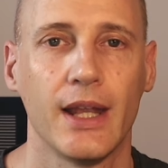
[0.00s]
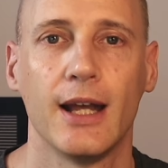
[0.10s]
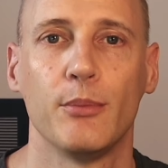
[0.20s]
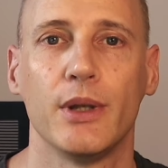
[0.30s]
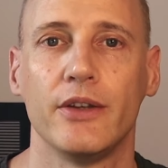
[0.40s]

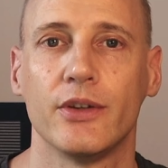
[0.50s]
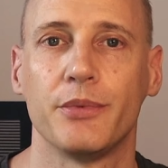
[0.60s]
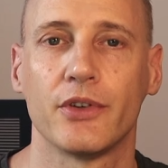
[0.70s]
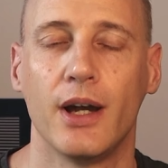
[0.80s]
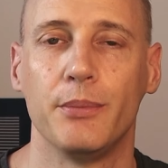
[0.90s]
please
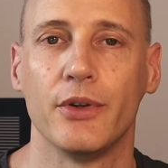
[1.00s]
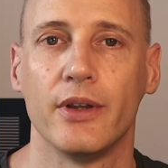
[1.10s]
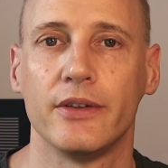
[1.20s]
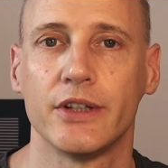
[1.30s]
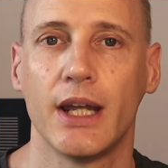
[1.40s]
subscribe to
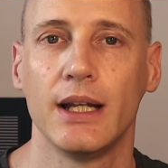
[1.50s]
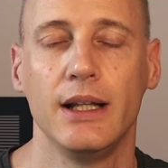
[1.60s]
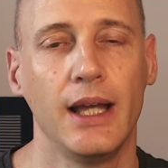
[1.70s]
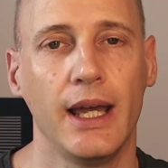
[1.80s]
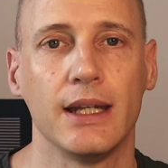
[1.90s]
this
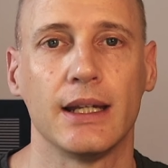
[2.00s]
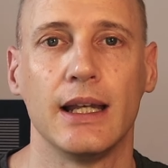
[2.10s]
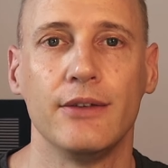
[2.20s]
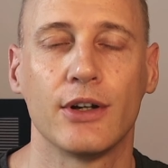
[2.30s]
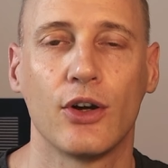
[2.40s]
channel and
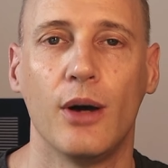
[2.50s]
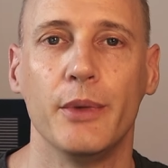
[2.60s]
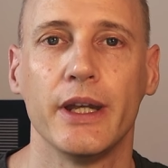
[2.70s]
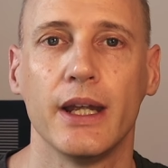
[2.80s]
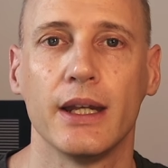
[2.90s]
leave a comment and